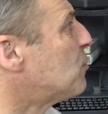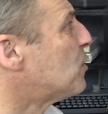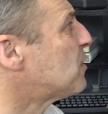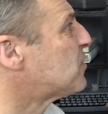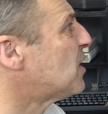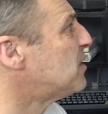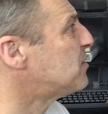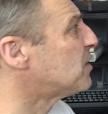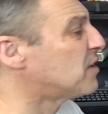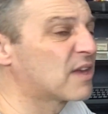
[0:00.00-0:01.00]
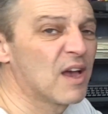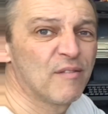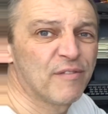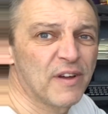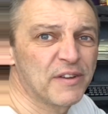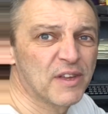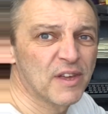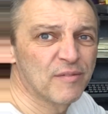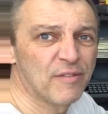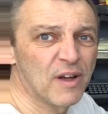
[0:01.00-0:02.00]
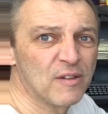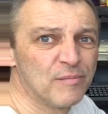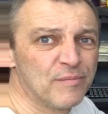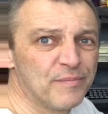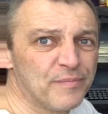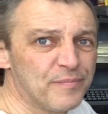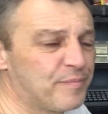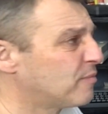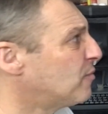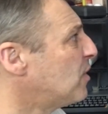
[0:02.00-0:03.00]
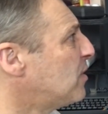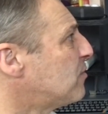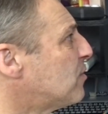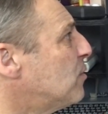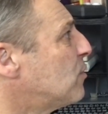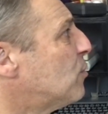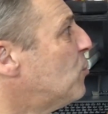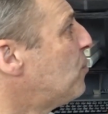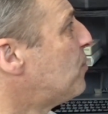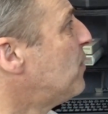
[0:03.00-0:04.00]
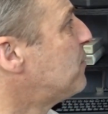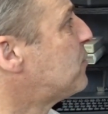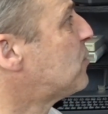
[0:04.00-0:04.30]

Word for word: what it's saying is it can't find a kick file. Right? So it'll come up with